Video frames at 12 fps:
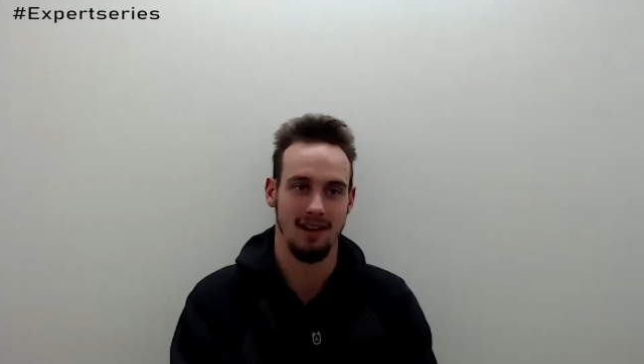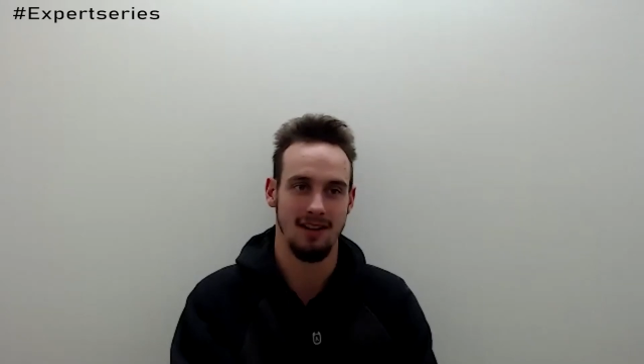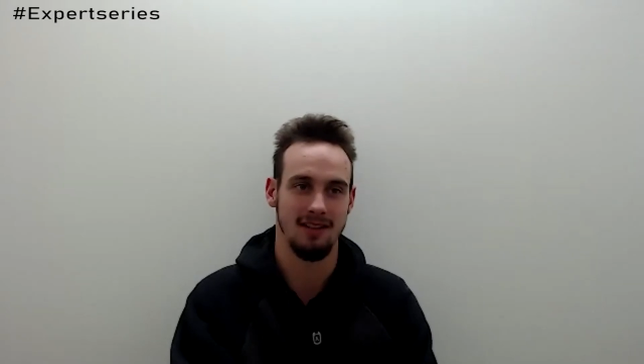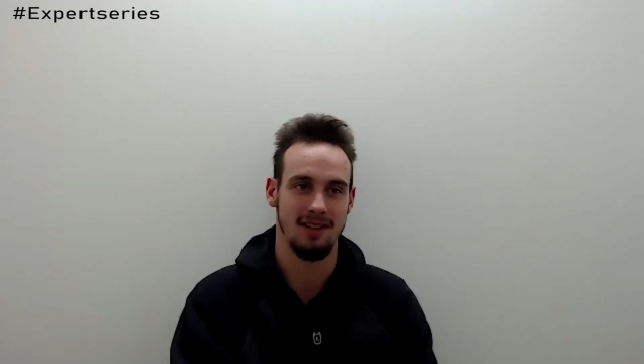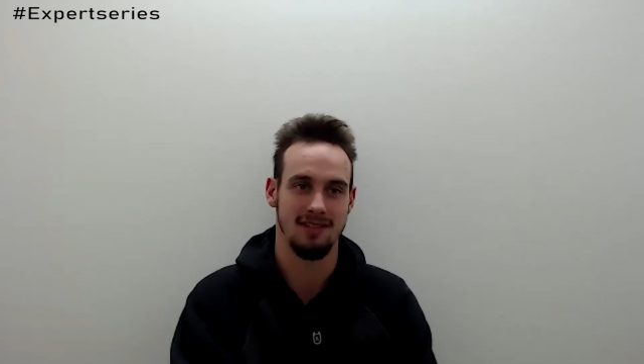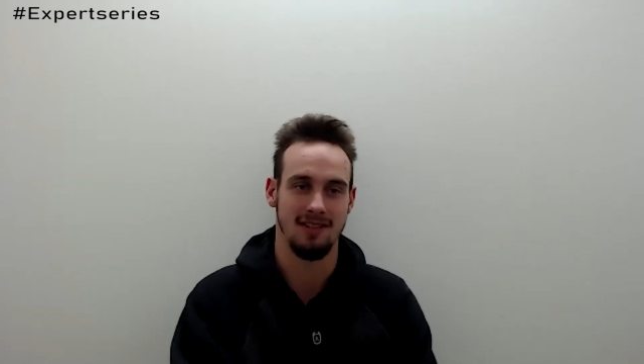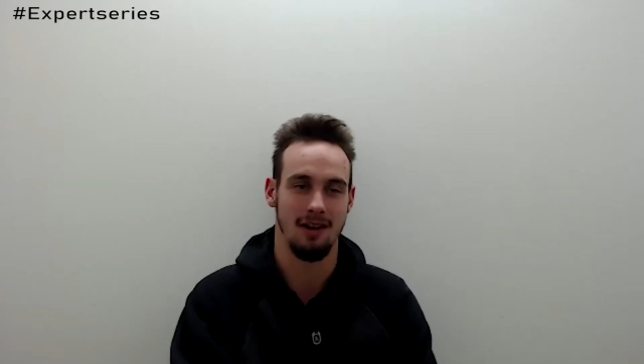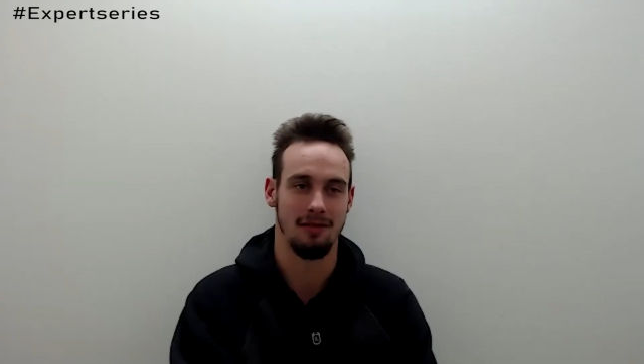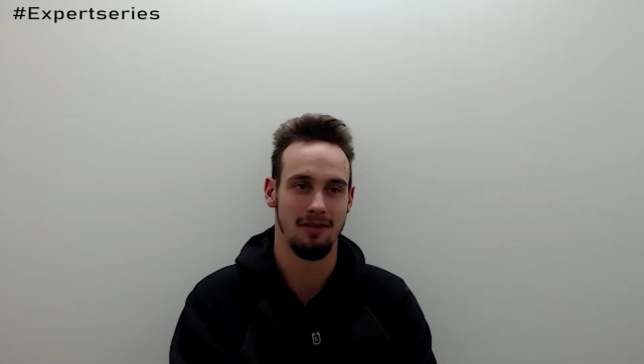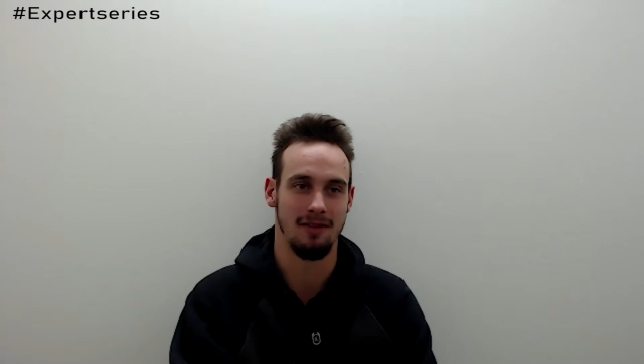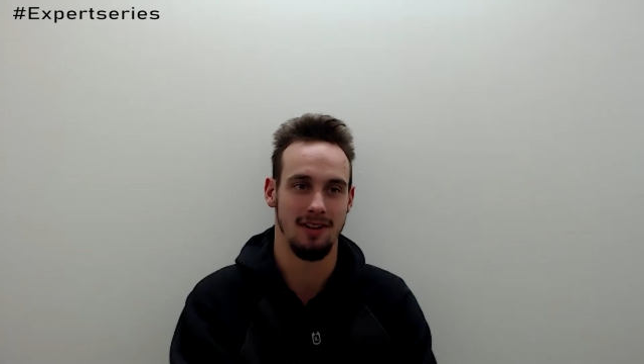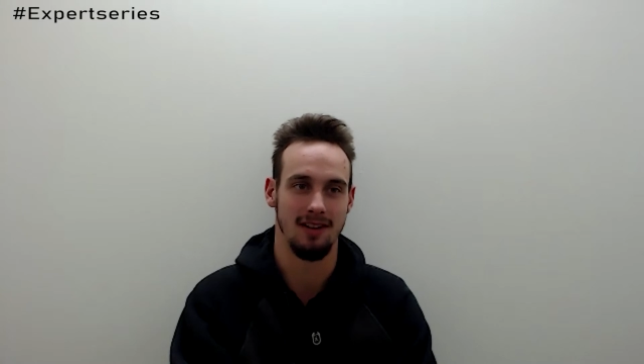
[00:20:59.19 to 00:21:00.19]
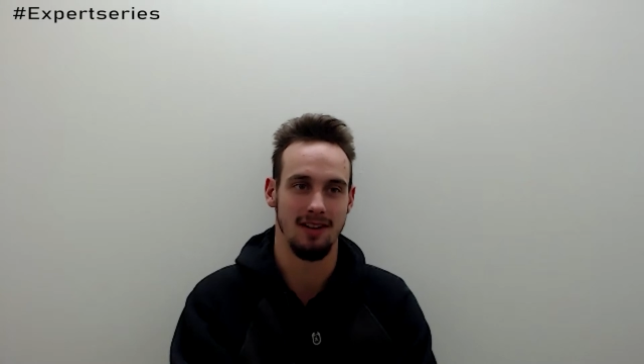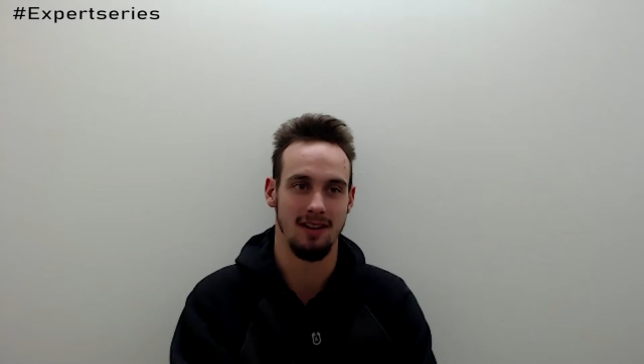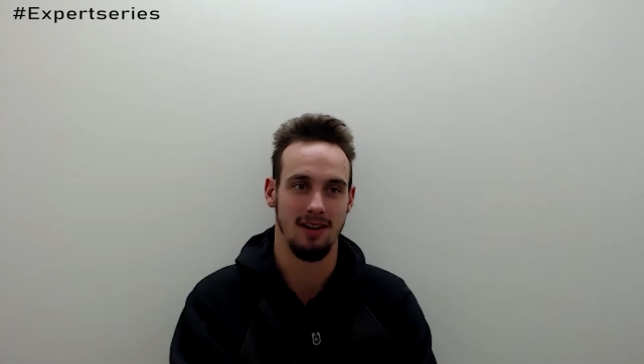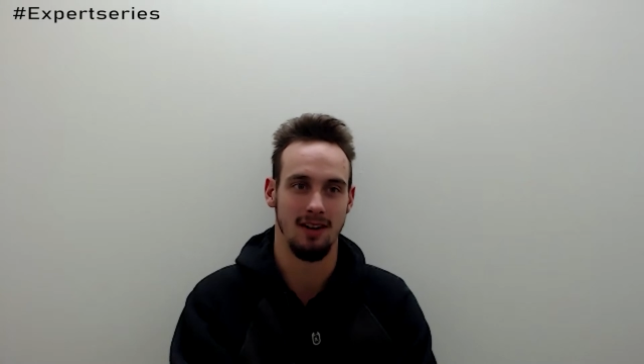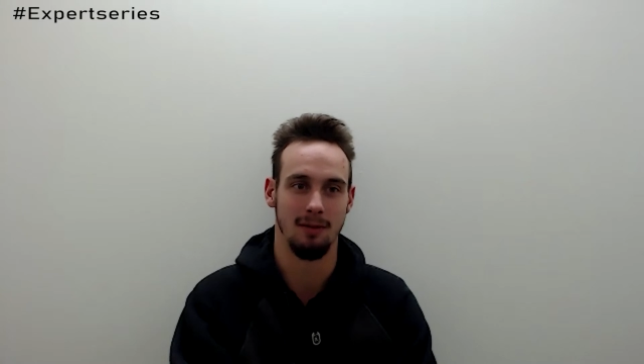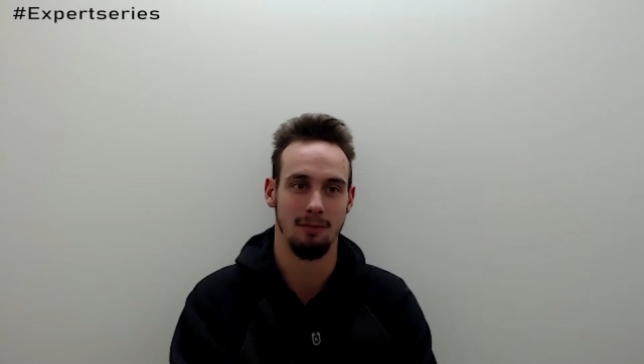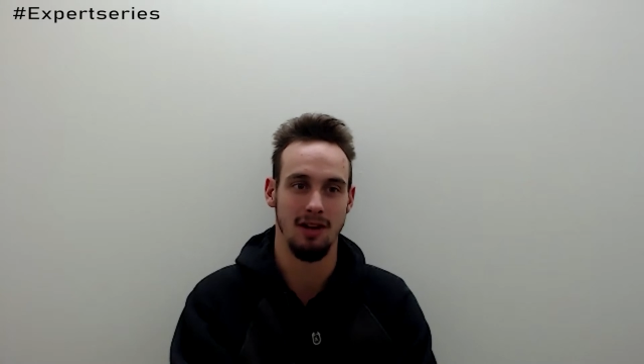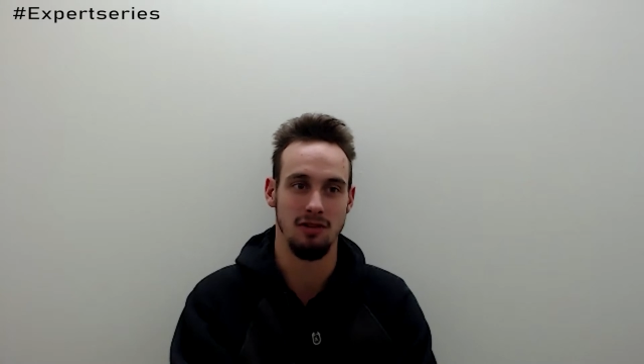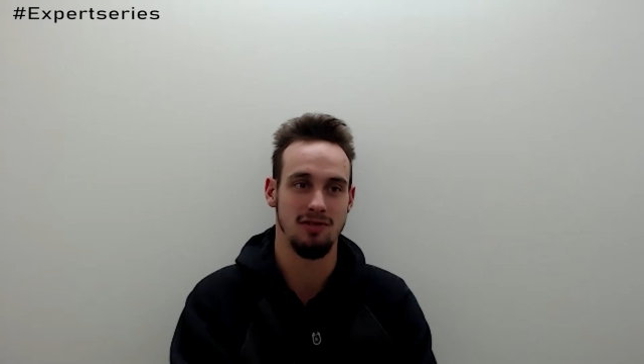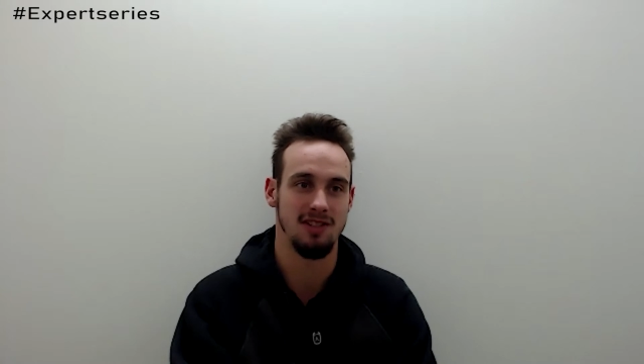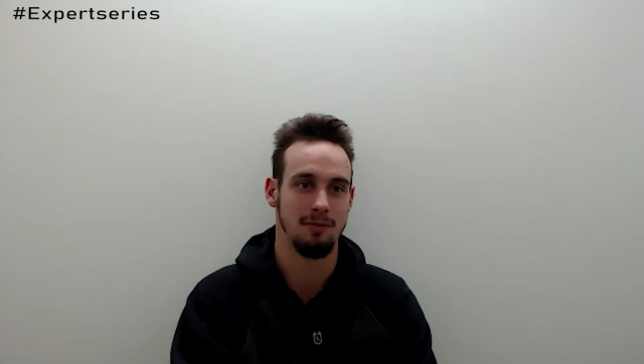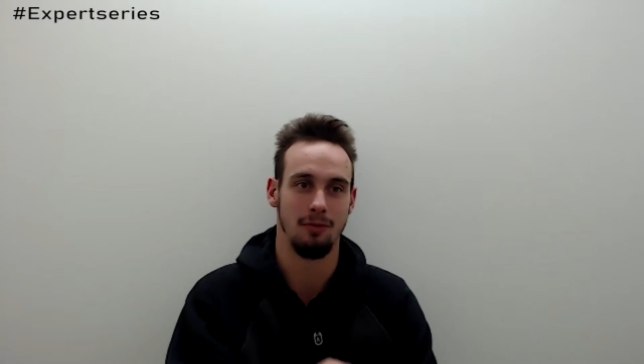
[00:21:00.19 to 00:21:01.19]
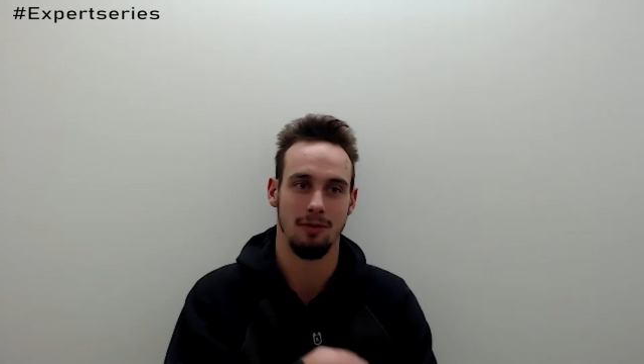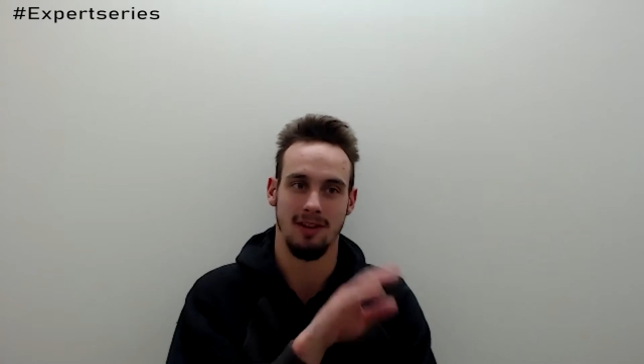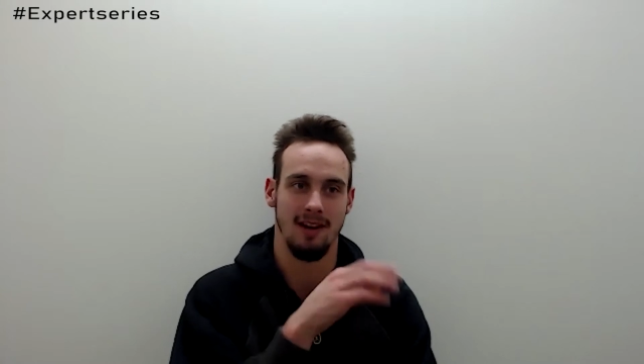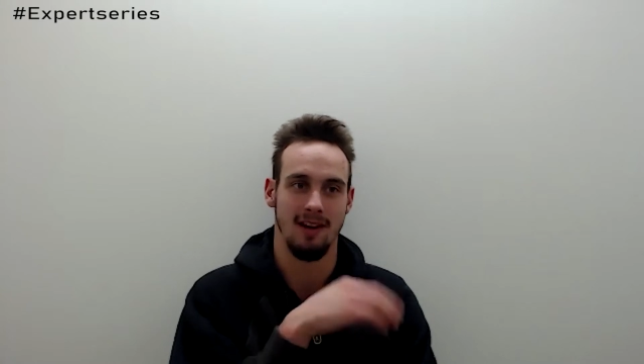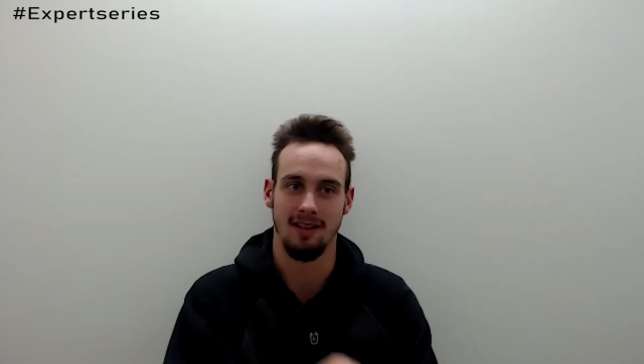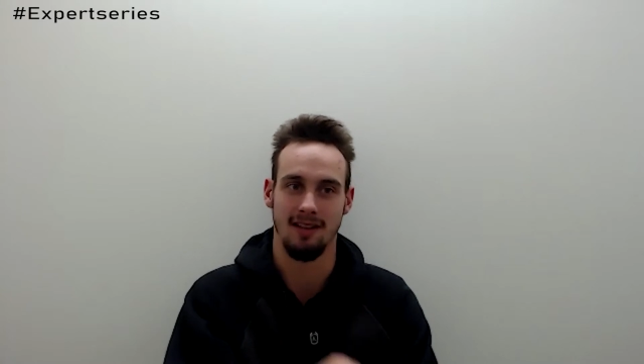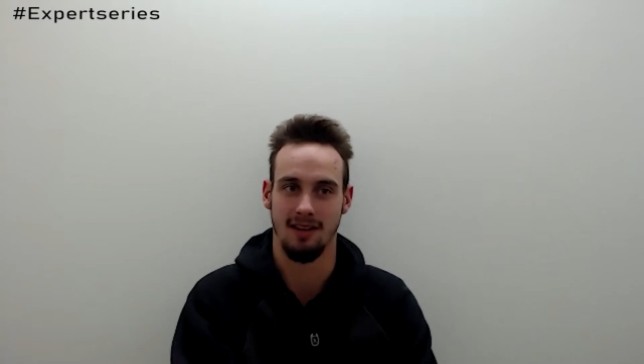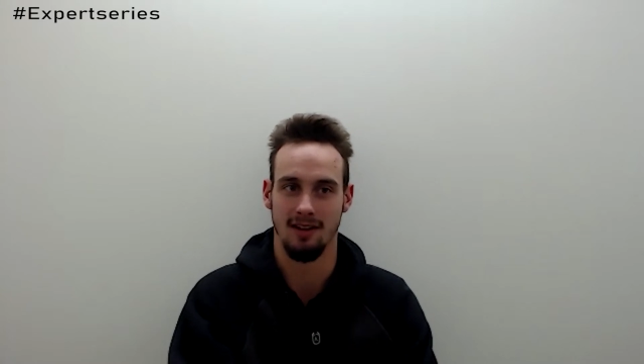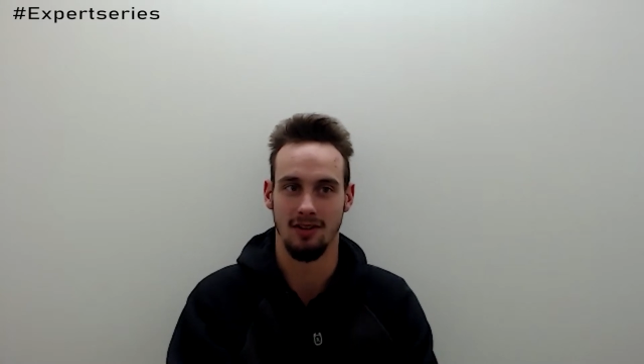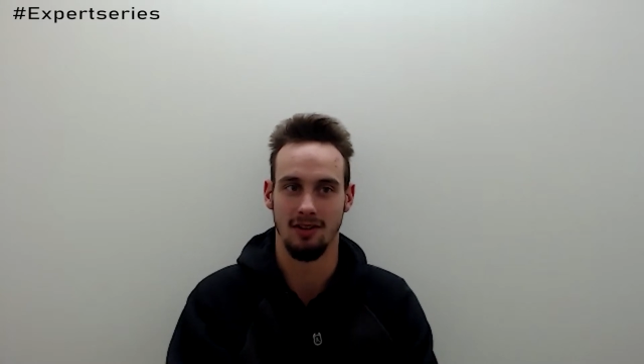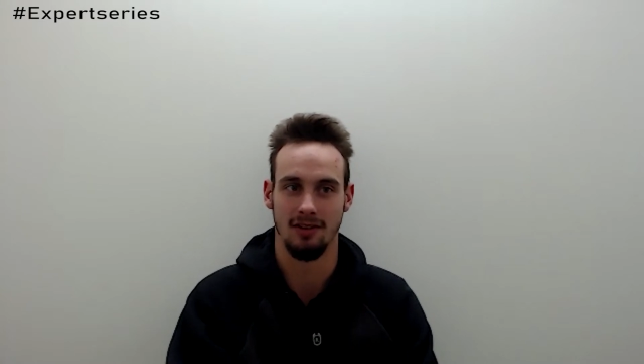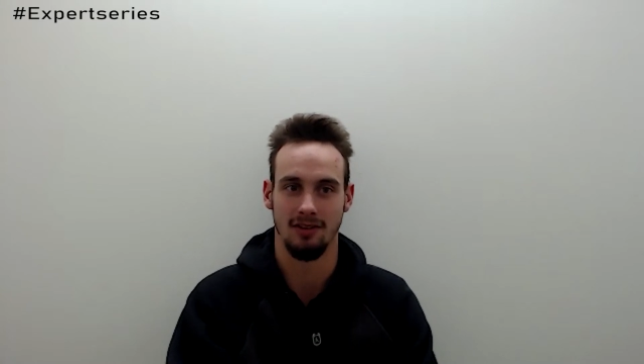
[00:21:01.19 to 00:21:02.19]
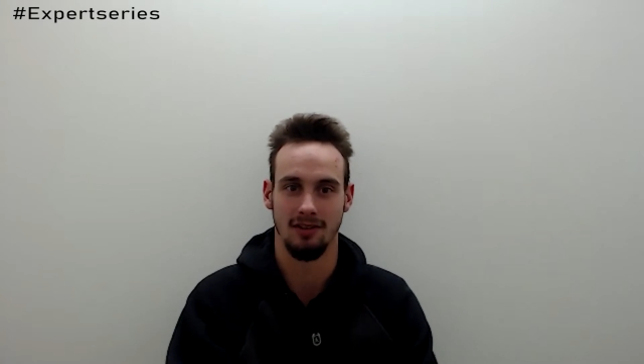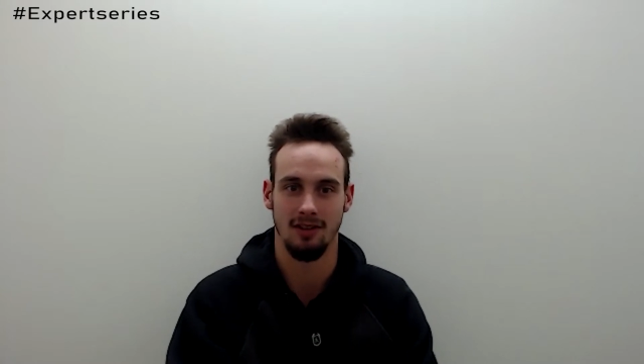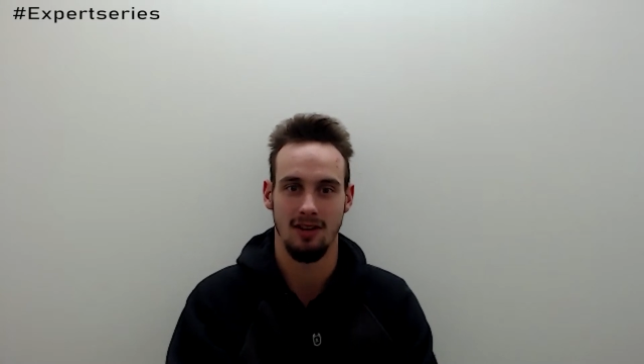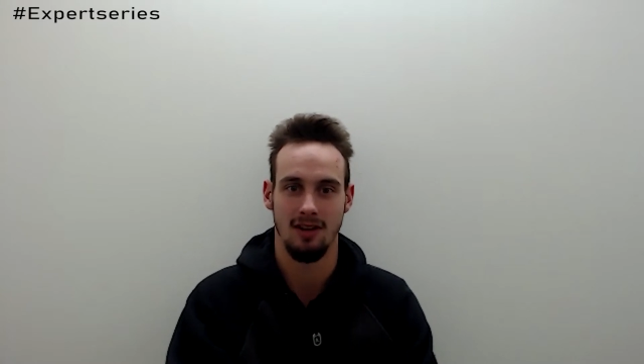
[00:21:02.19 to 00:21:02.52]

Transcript: like the sound of it. I use it more than anything else